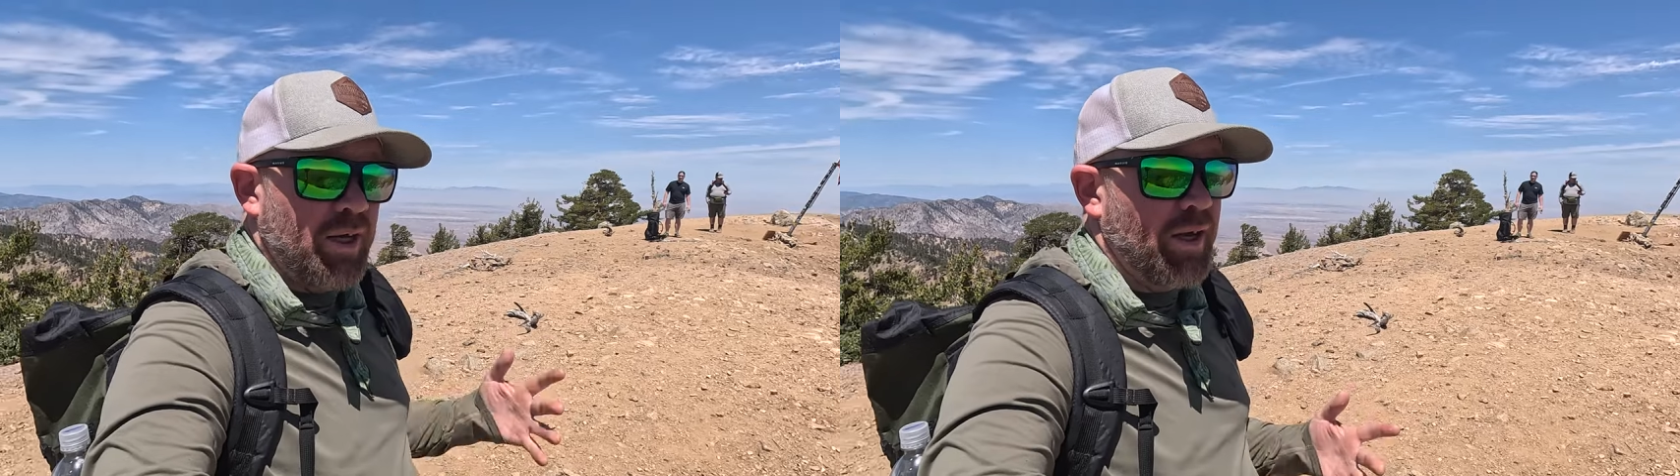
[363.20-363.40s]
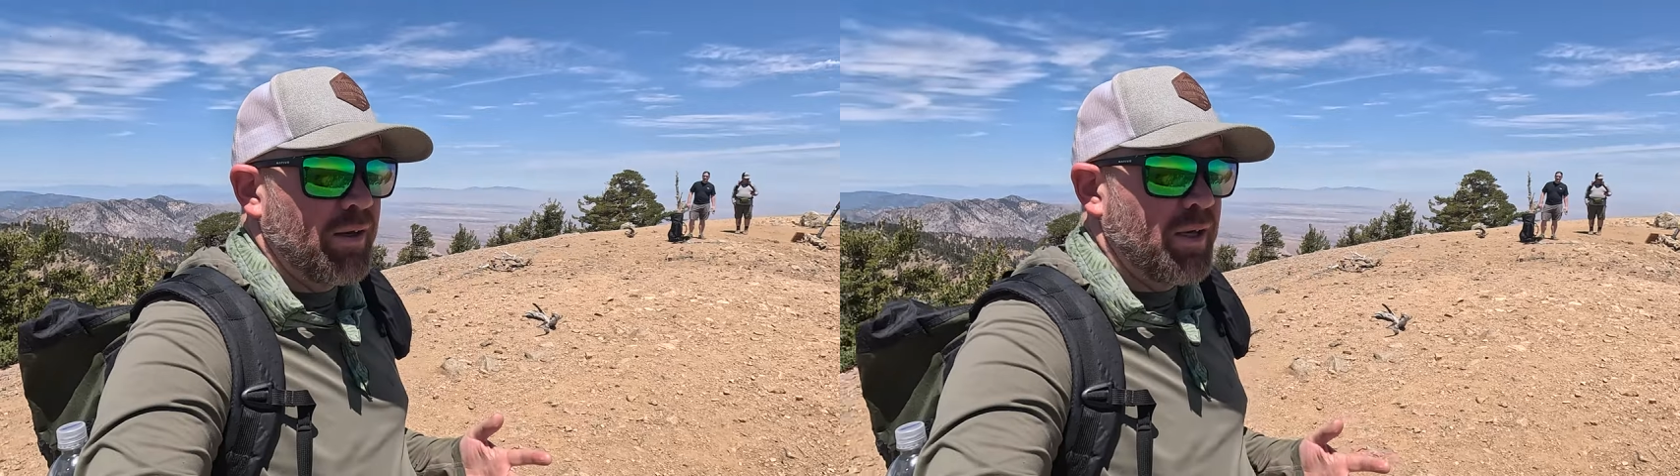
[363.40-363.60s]

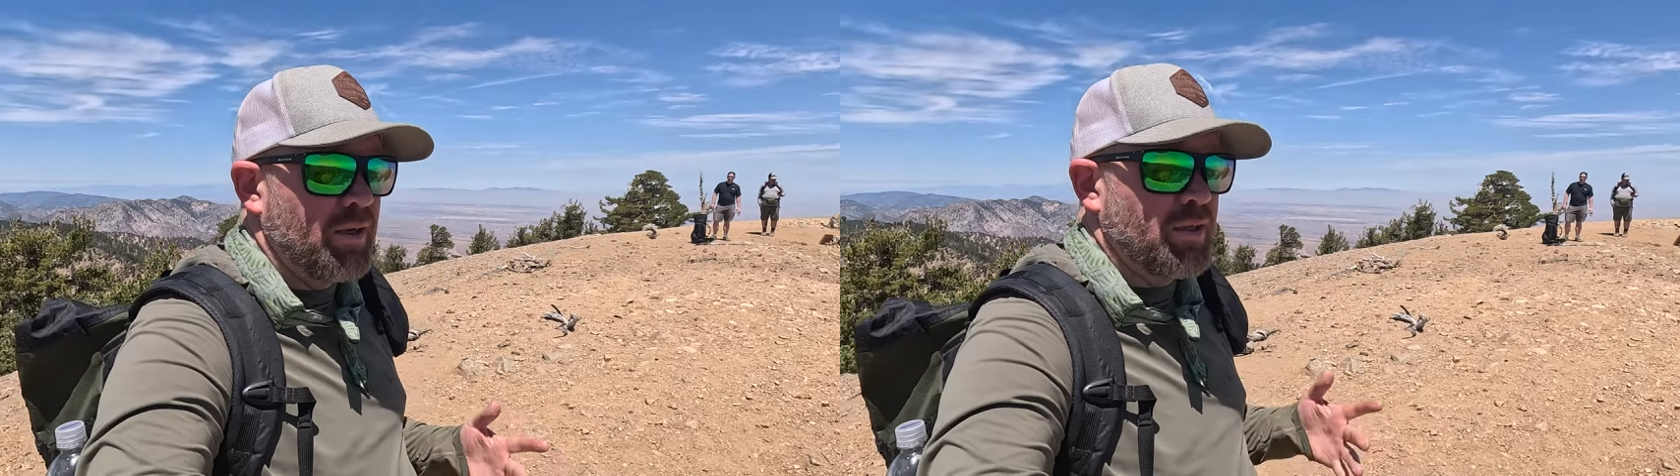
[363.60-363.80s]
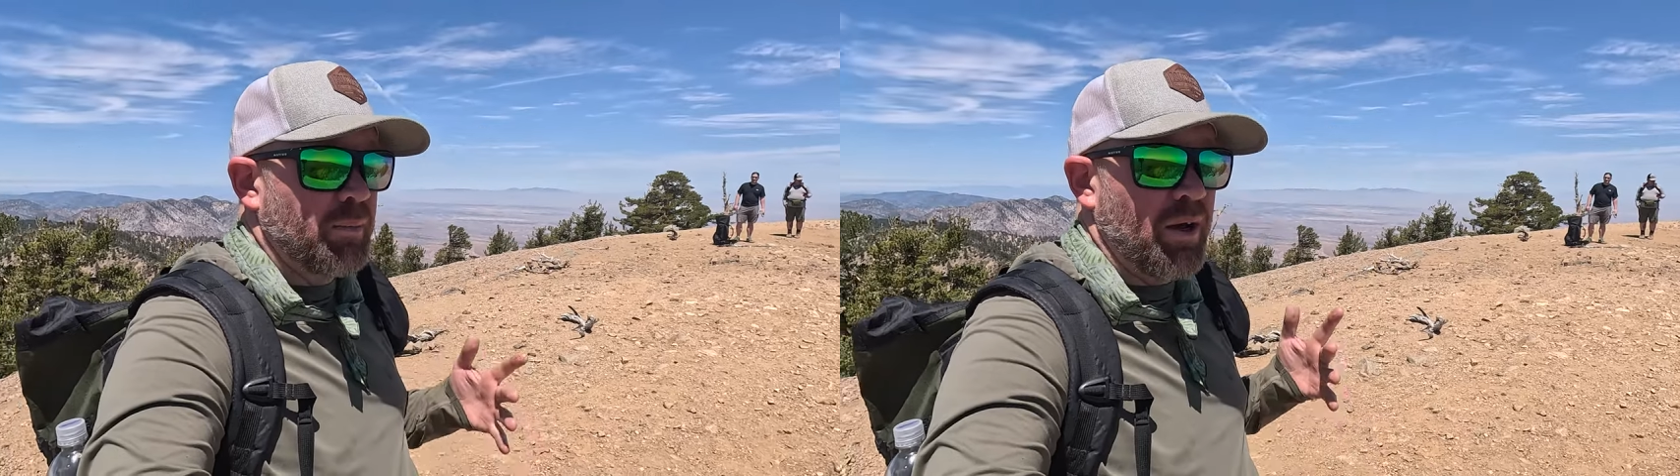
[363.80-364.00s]
day out
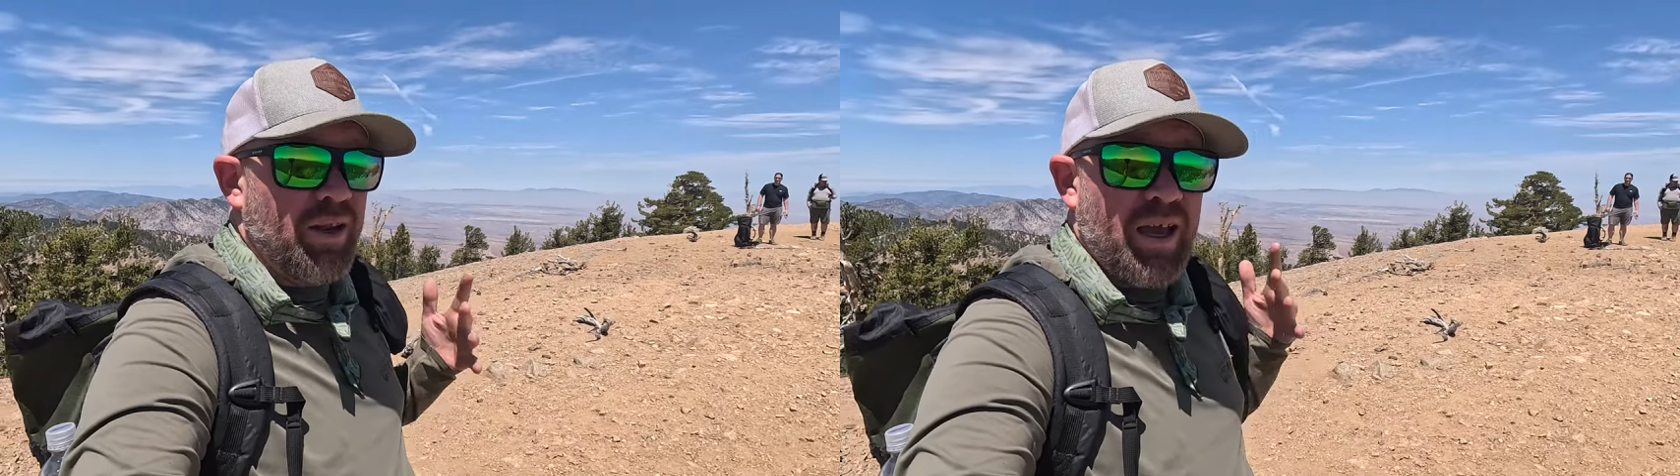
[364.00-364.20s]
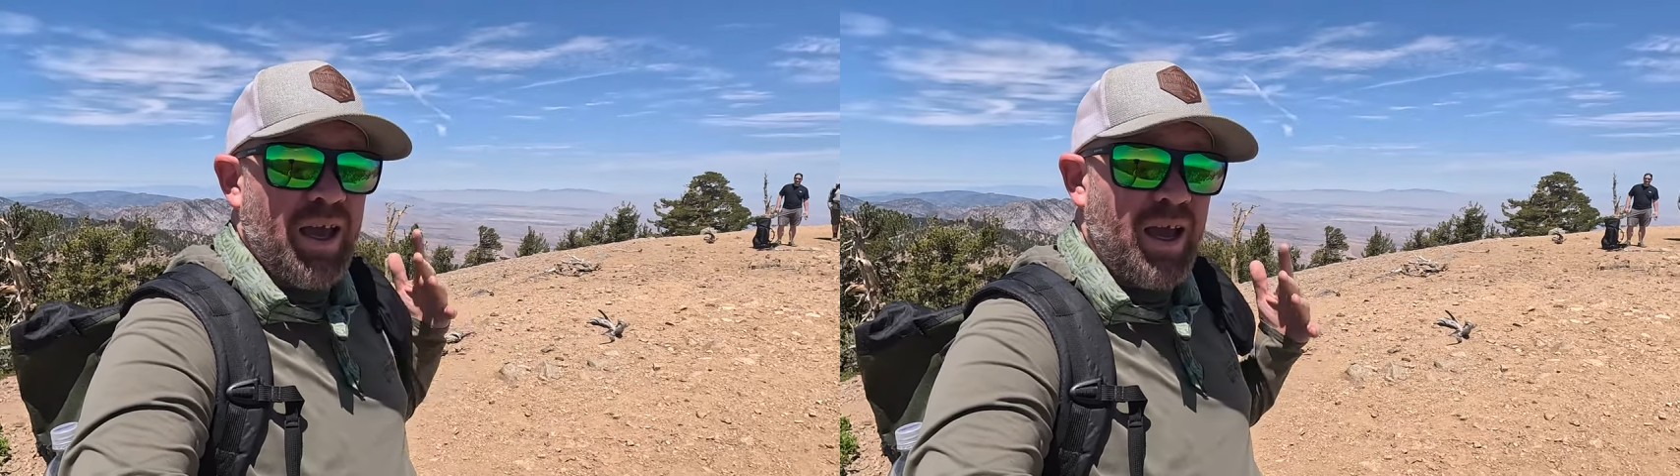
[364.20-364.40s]
here. It's about
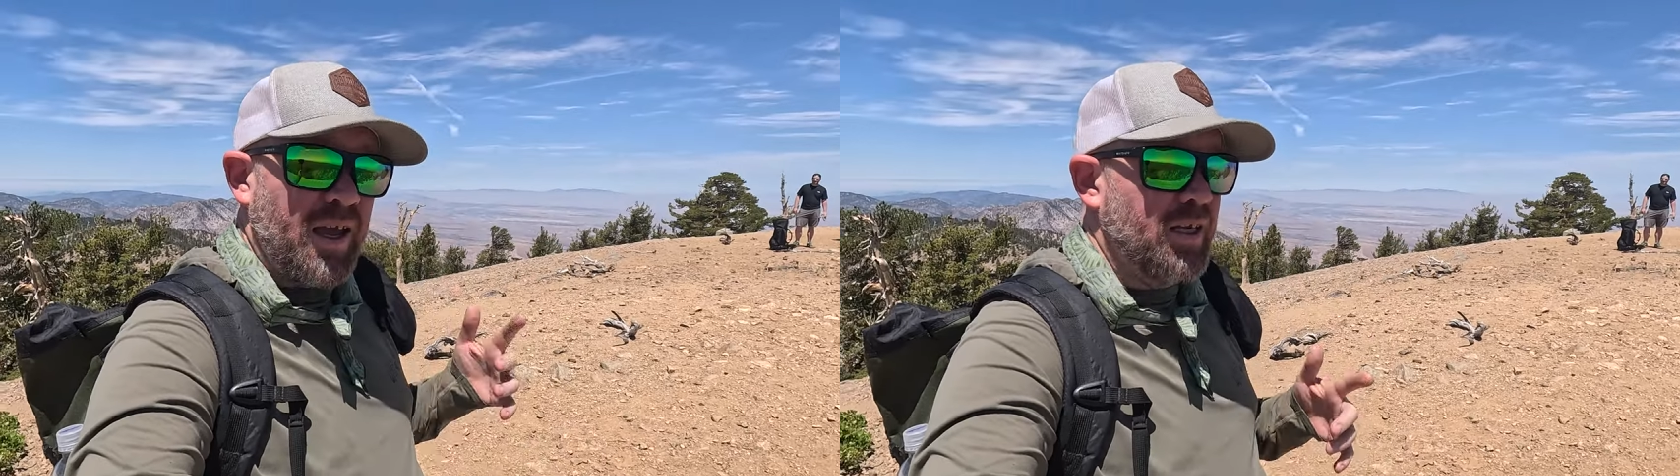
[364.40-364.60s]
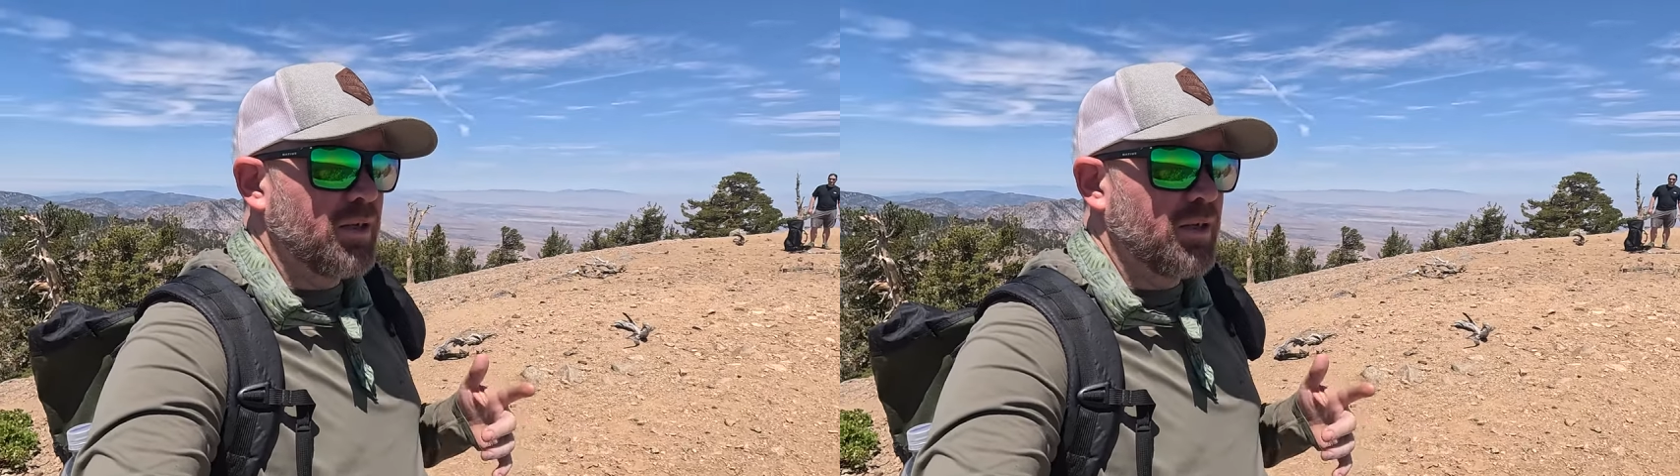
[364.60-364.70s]
80